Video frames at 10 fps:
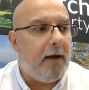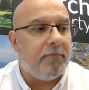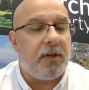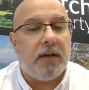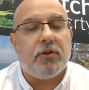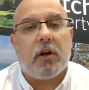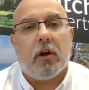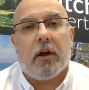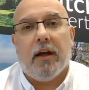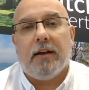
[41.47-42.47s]
So I took a
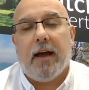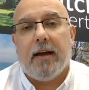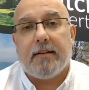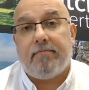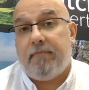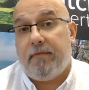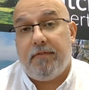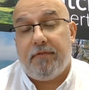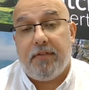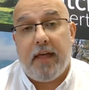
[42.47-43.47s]
look at
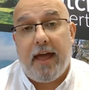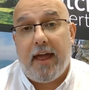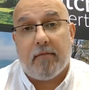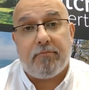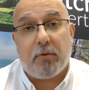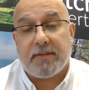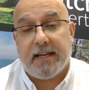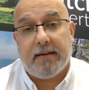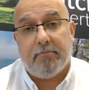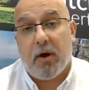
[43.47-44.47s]
their
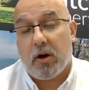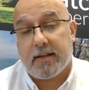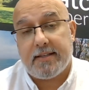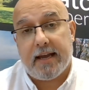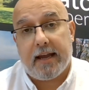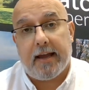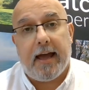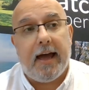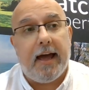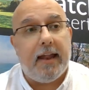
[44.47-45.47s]
property marketing
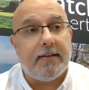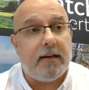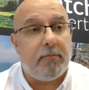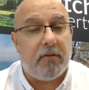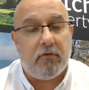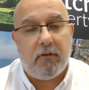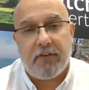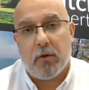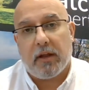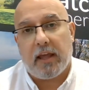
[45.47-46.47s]
and did a bit of a
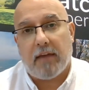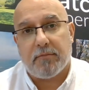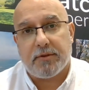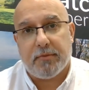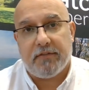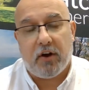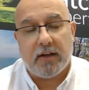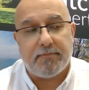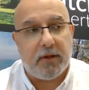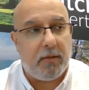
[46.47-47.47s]
review and gave them some
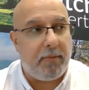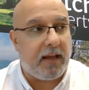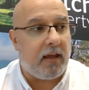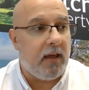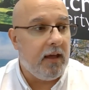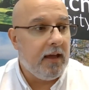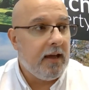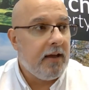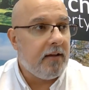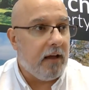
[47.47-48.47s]
advice. But the big
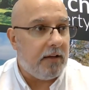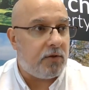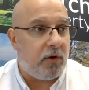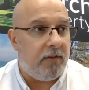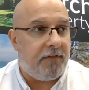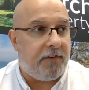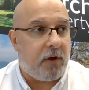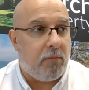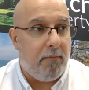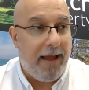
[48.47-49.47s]
sort of
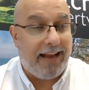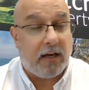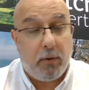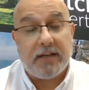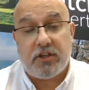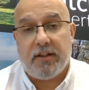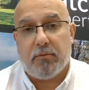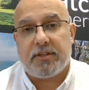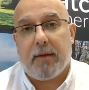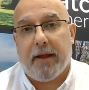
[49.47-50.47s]
main question that
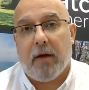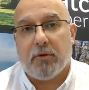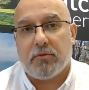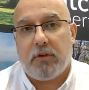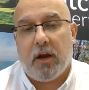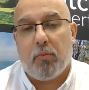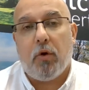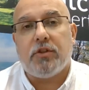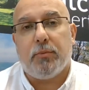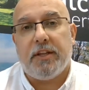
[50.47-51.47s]
was coming up was, you know,
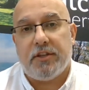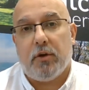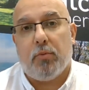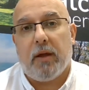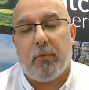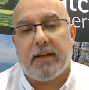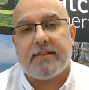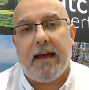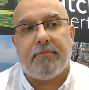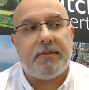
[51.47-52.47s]
what do we do? If we
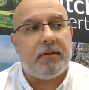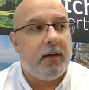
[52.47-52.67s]
accept